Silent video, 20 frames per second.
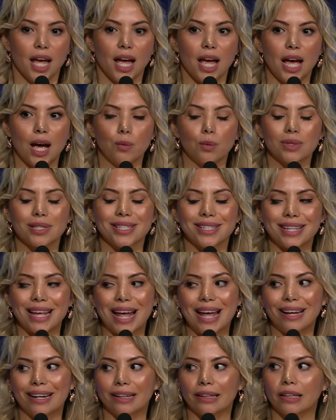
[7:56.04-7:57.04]
I was
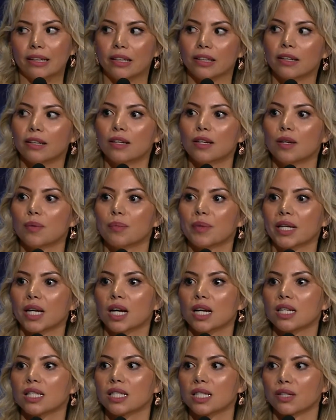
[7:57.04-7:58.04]
saddened
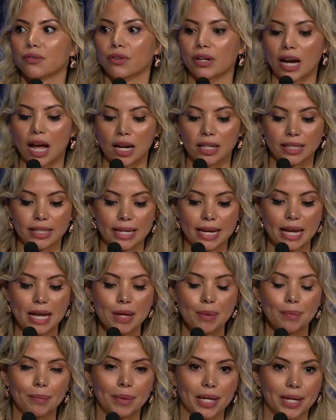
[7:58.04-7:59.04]
because the reality
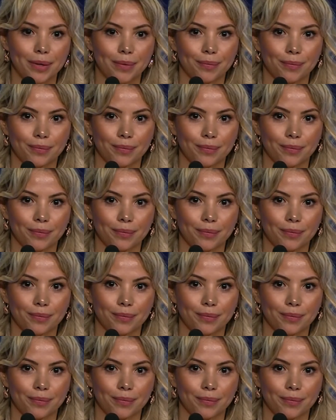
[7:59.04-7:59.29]
hit me.